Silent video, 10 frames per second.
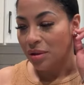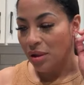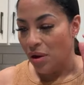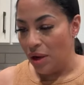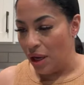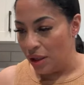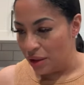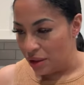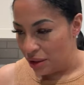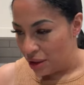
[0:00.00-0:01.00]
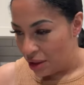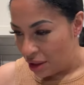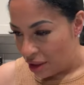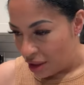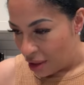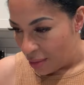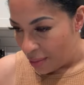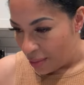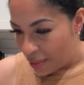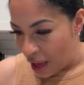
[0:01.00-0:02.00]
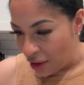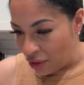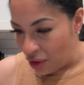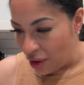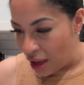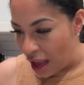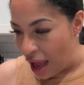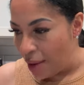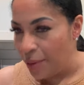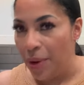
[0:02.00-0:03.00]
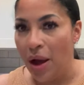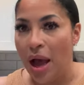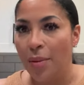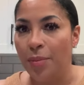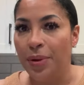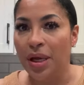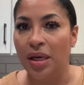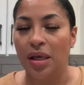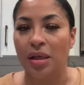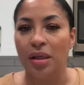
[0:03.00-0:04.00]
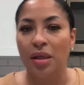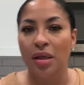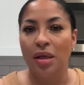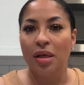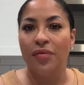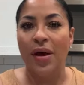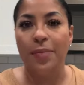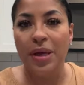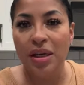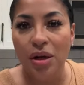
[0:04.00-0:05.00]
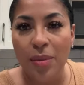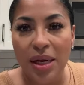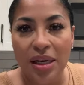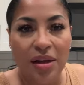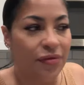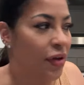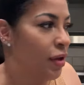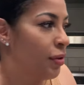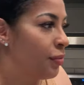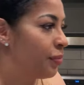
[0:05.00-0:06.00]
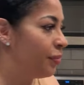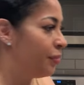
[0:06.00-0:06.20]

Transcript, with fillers: Okay. I don't know how I'm a how I'm a pin it. If I pin it on my damn phone,